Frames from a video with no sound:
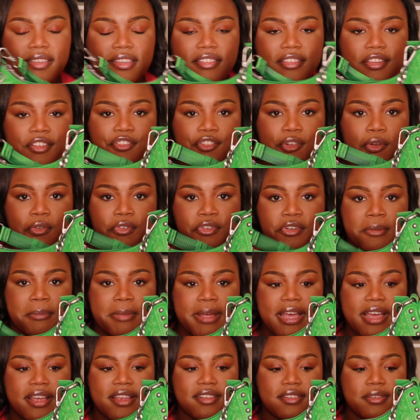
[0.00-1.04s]
is a shoulder
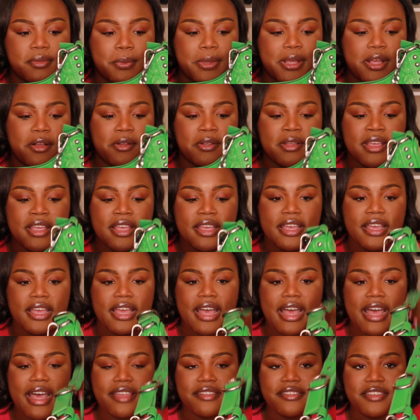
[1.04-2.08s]
bag as well.
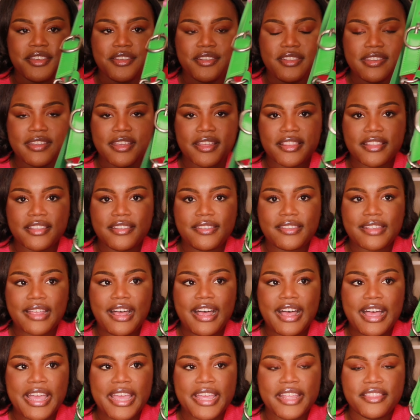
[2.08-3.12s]
As you see on the
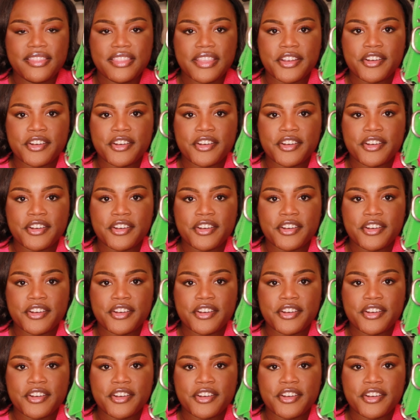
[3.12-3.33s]
side,